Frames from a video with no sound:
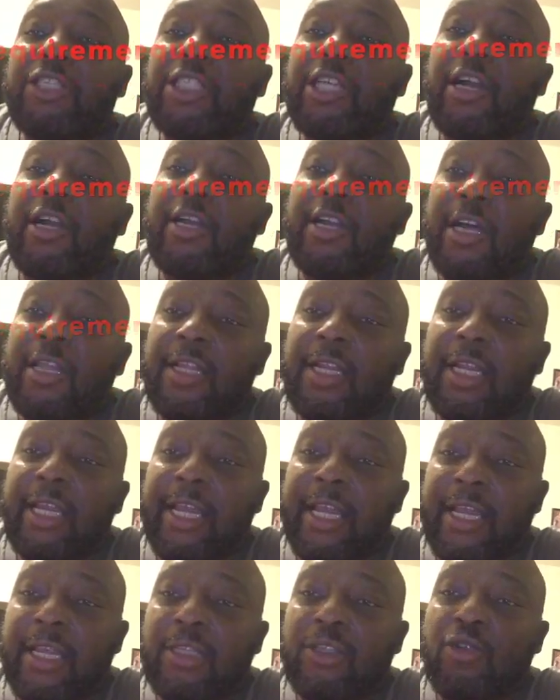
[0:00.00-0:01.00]
share another
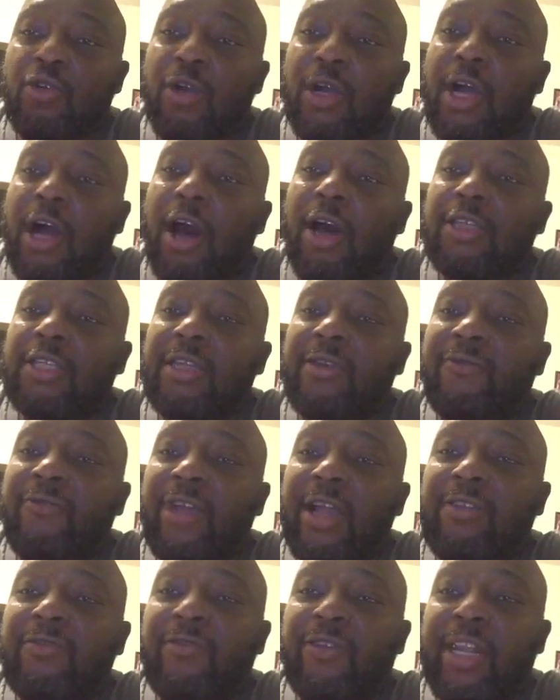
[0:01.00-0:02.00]
link to a cause and
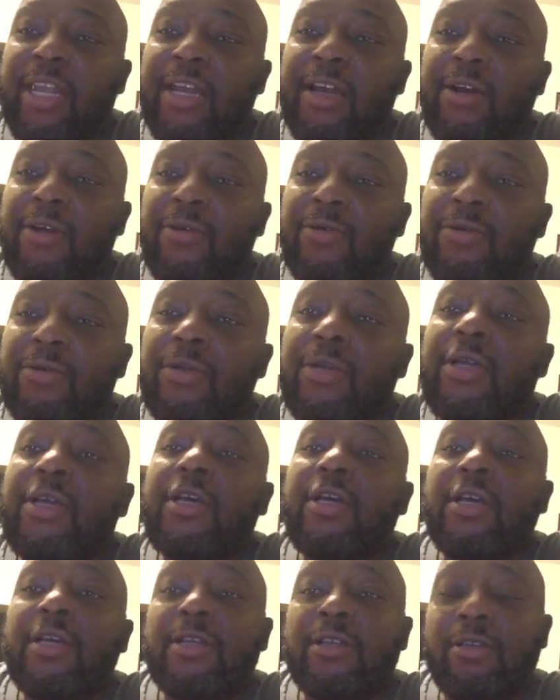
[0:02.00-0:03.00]
effect video
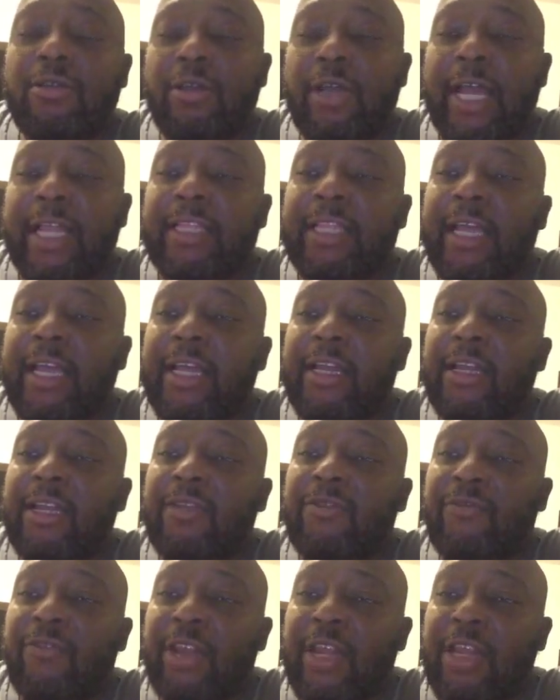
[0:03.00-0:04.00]
at the end of
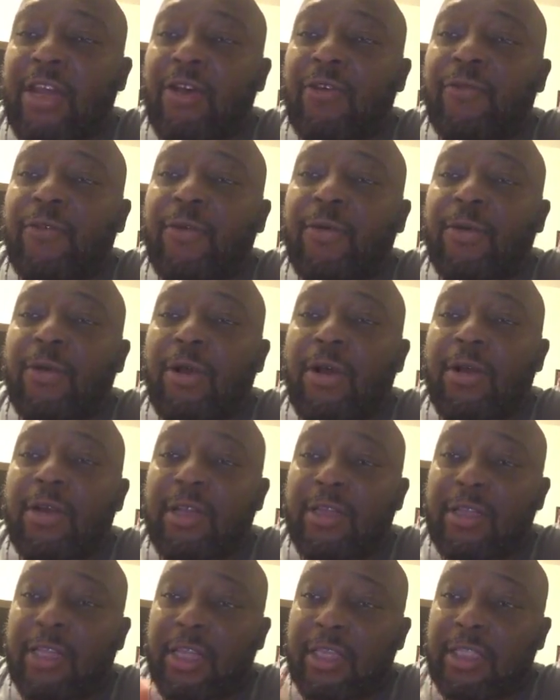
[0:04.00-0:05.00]
this
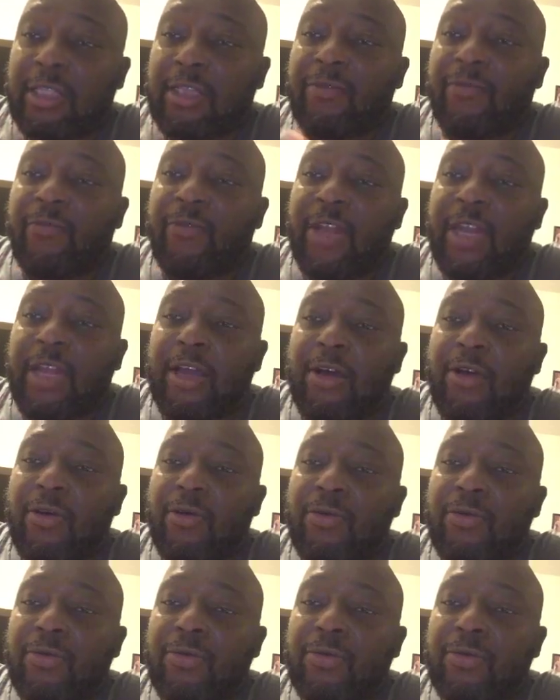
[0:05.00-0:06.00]
video
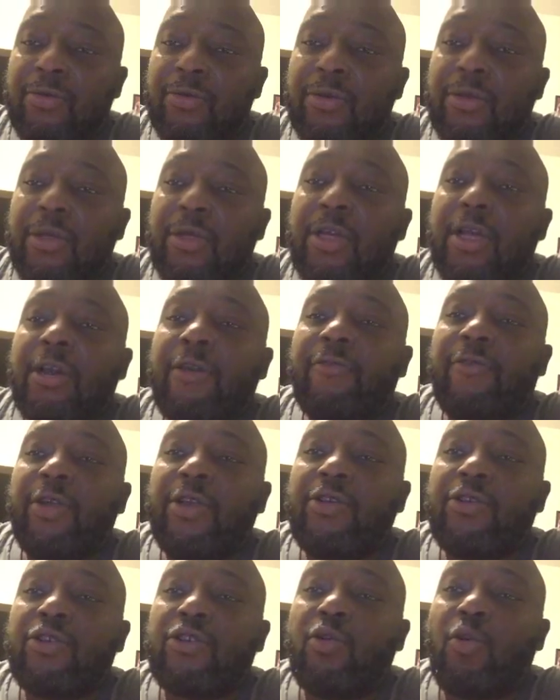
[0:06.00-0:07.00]
for
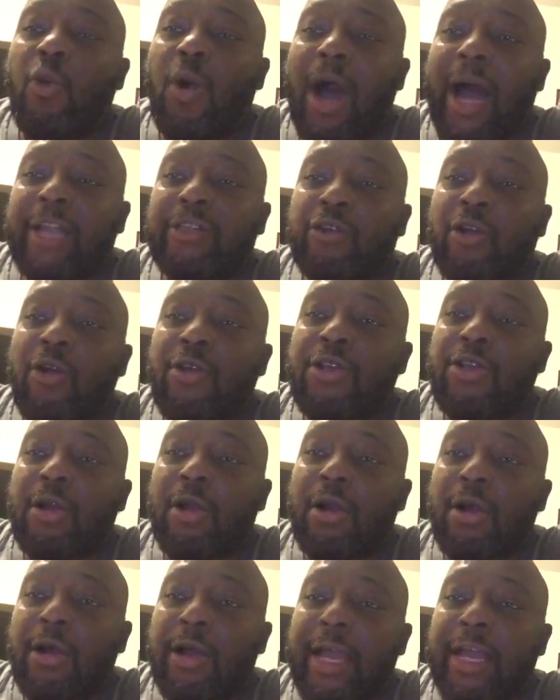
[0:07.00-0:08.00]
you to watch on your
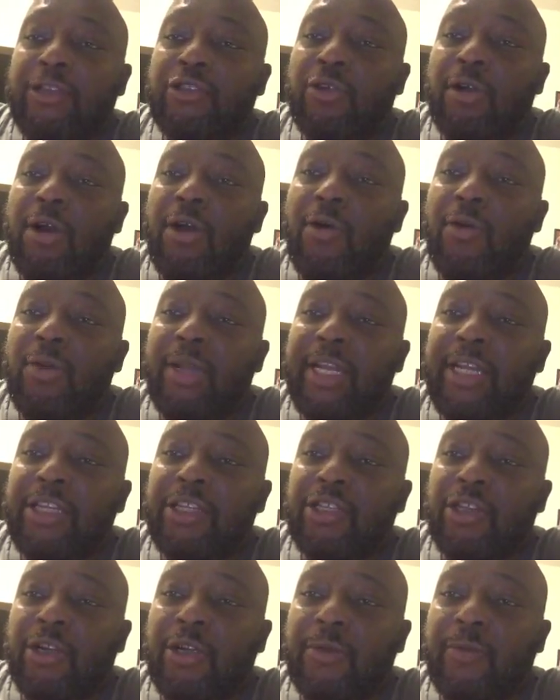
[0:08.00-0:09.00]
own at your own
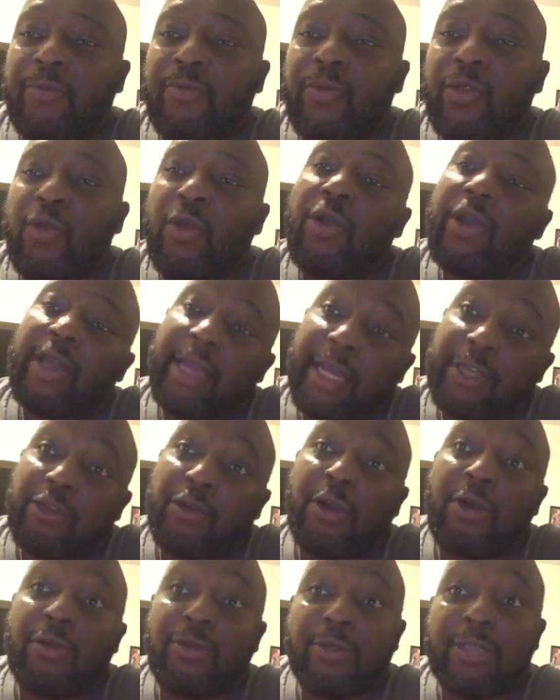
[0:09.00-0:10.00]
leisure, at your
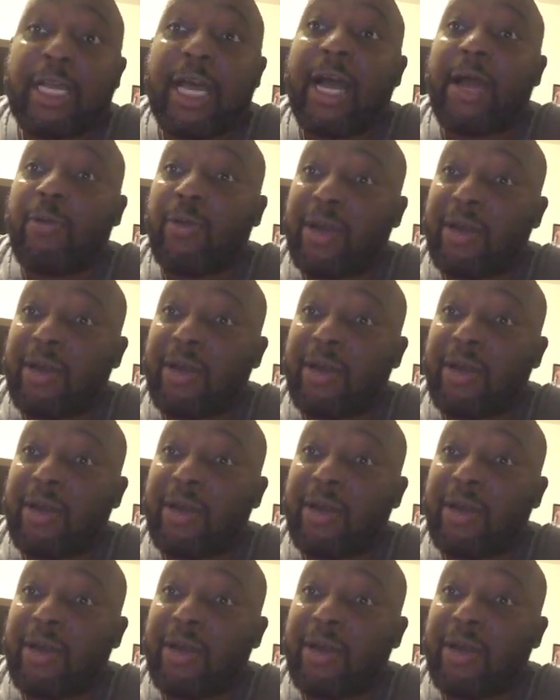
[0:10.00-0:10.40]
own time,